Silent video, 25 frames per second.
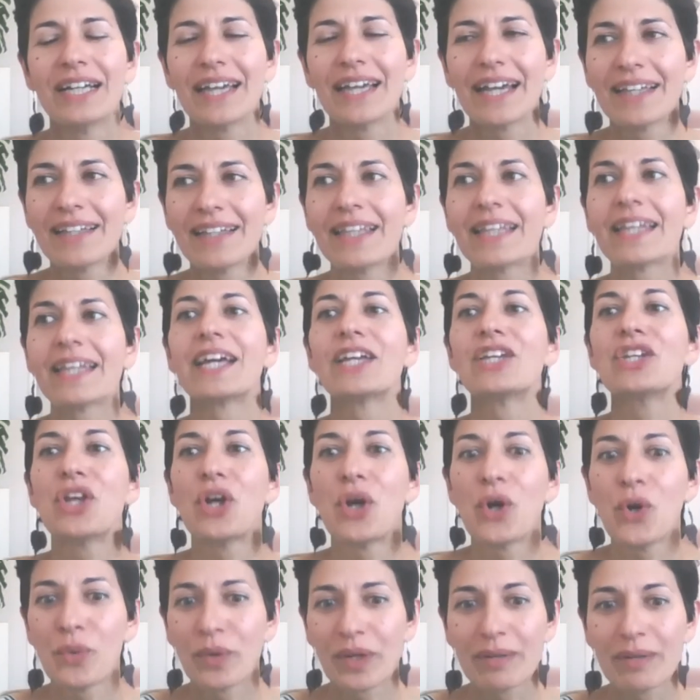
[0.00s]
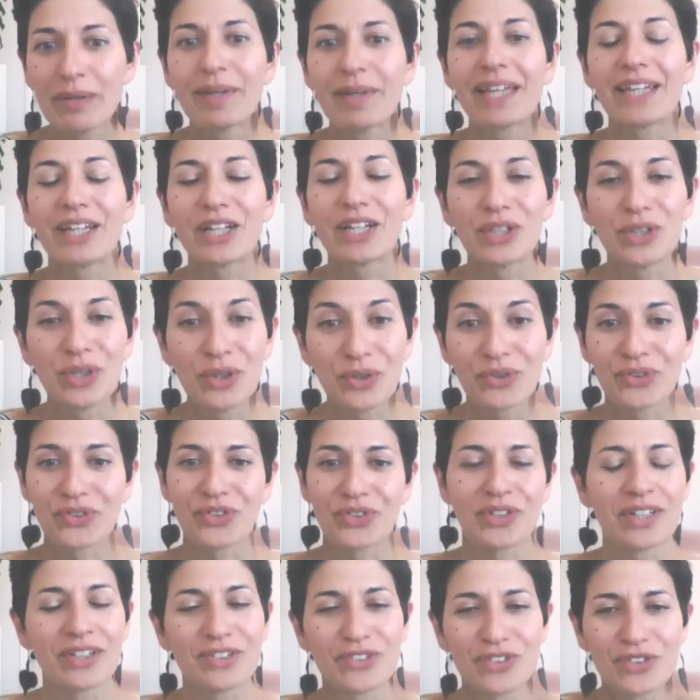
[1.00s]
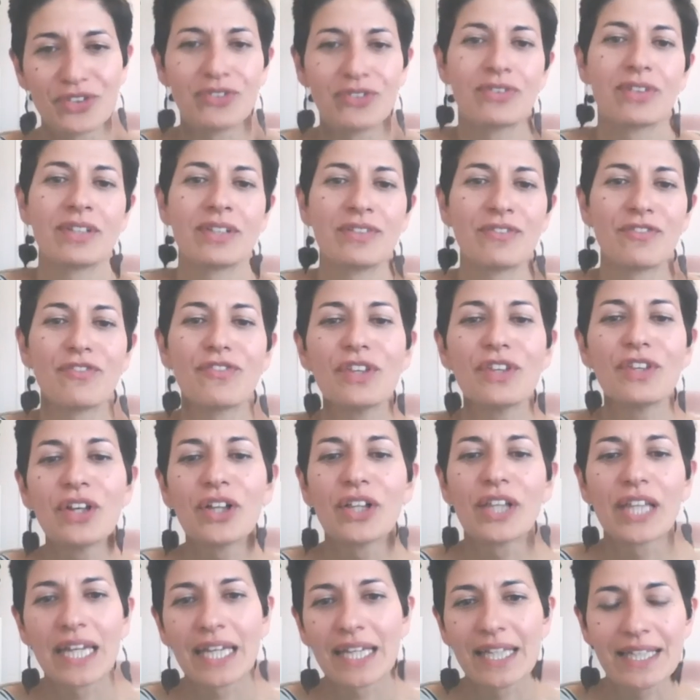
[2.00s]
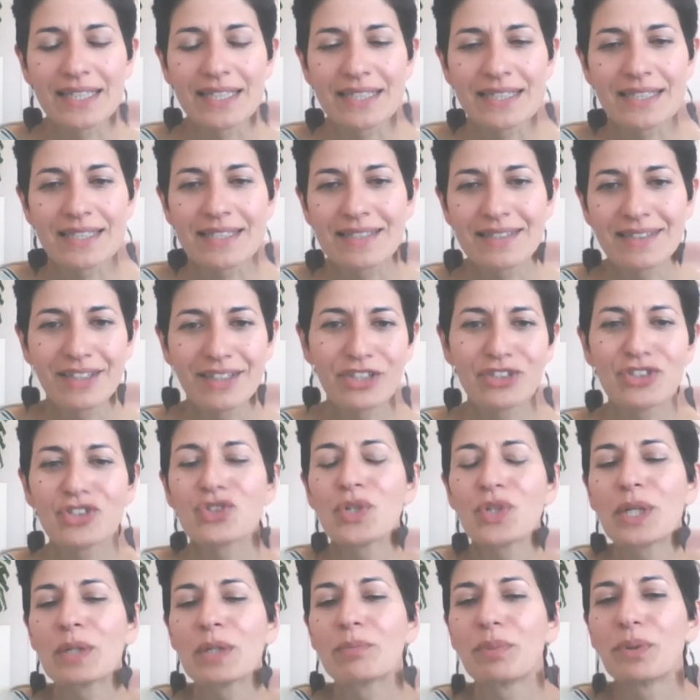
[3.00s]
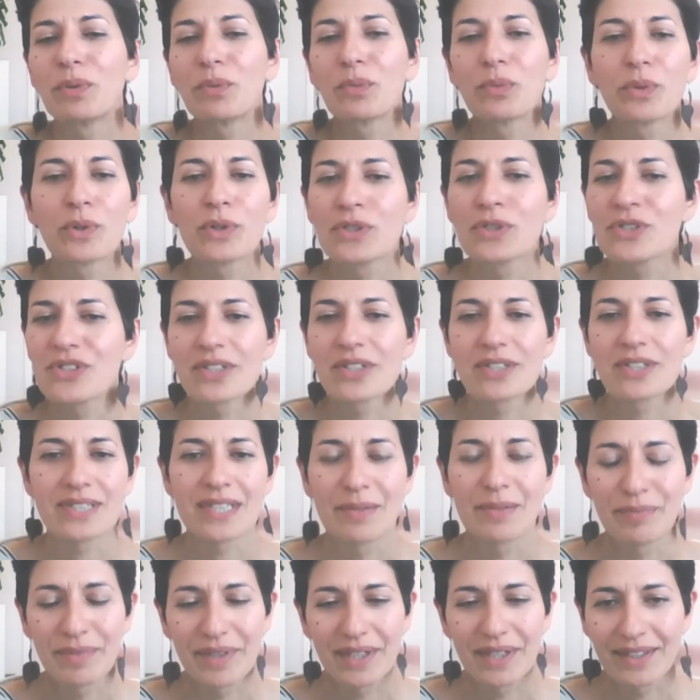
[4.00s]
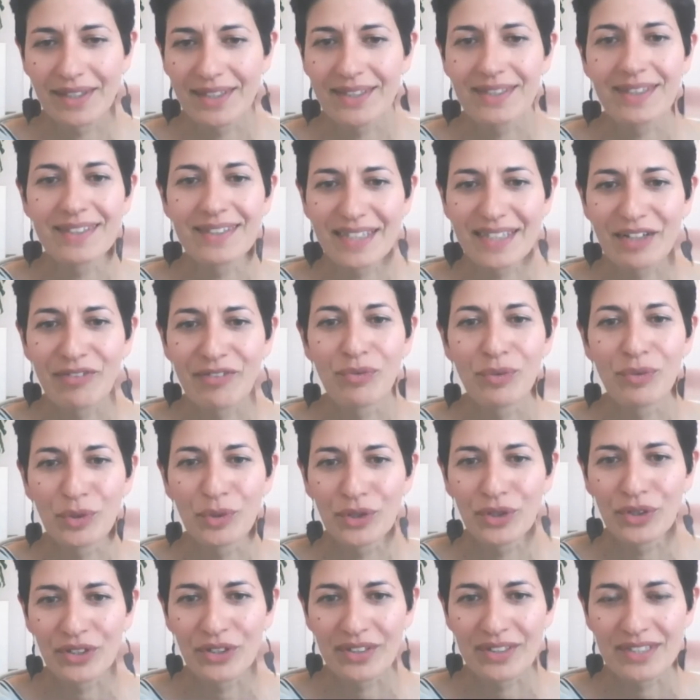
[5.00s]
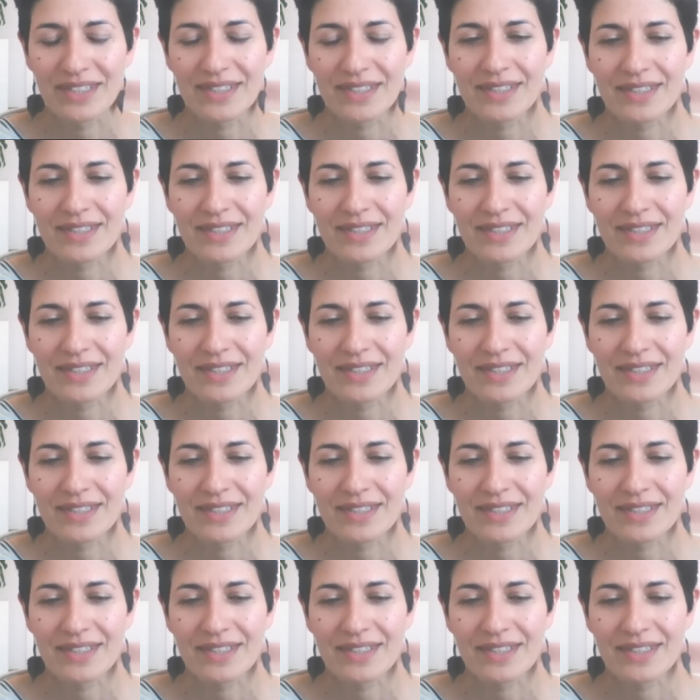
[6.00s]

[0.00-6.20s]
and then I know when I'm getting closer, because you can feel like because you're trying to put words to something that doesn't have words.